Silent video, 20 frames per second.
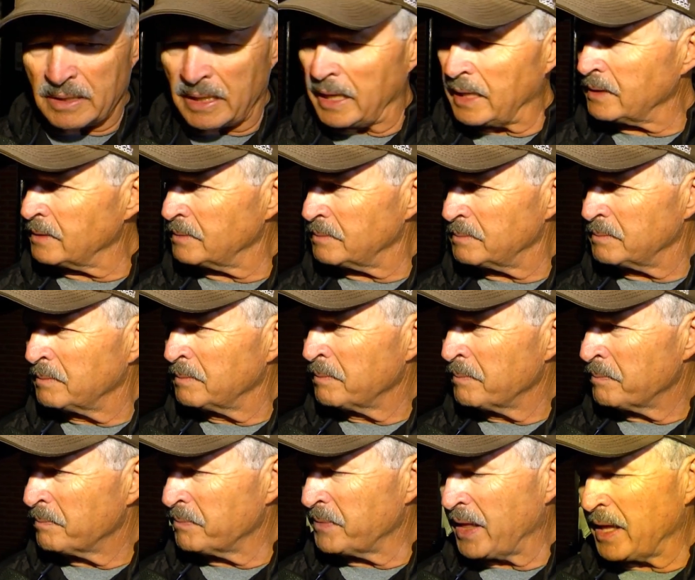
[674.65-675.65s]
that
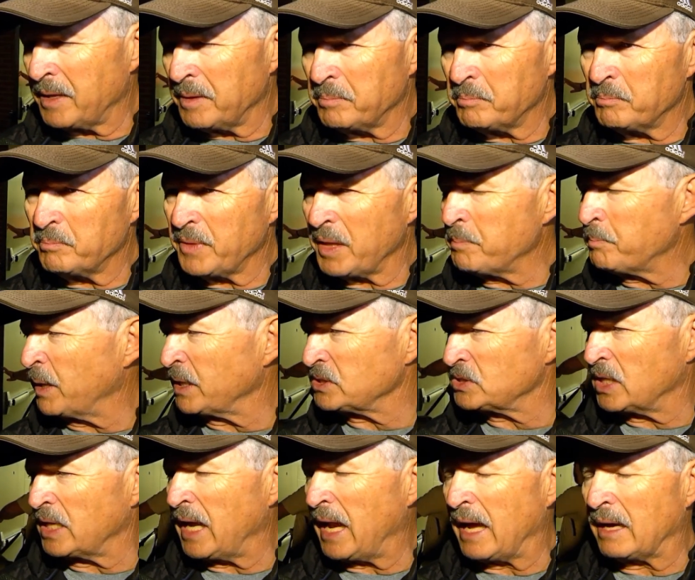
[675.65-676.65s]
they they
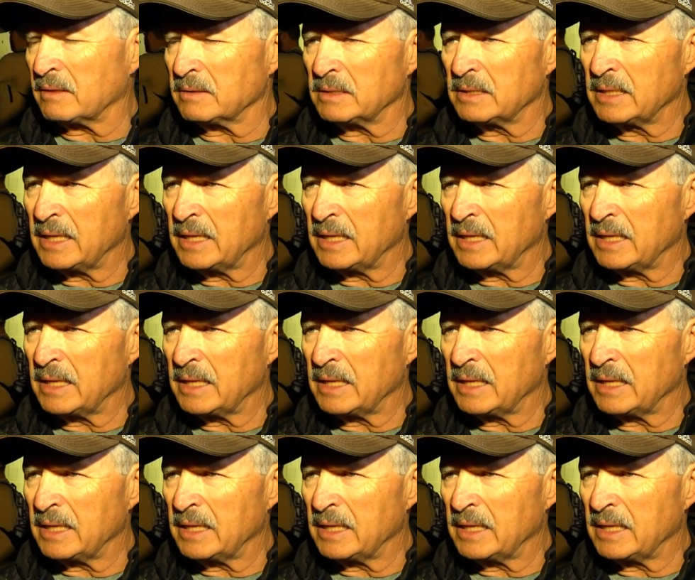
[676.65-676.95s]
busted out.